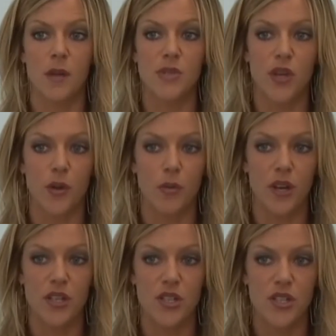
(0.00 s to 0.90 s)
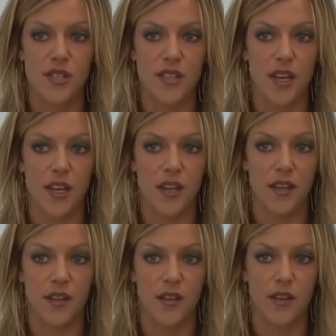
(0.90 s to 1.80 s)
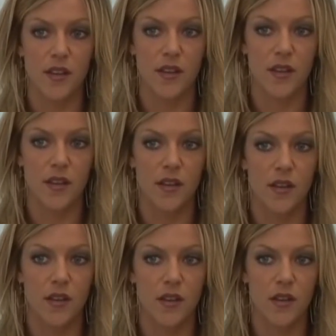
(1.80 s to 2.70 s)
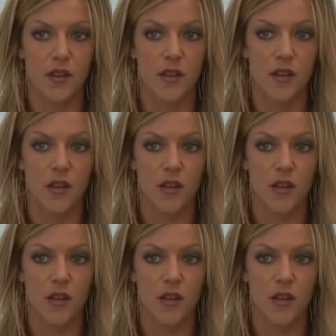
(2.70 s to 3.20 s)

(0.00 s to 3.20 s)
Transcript: I'm sorry, what did you just say? Yeah, so I found out I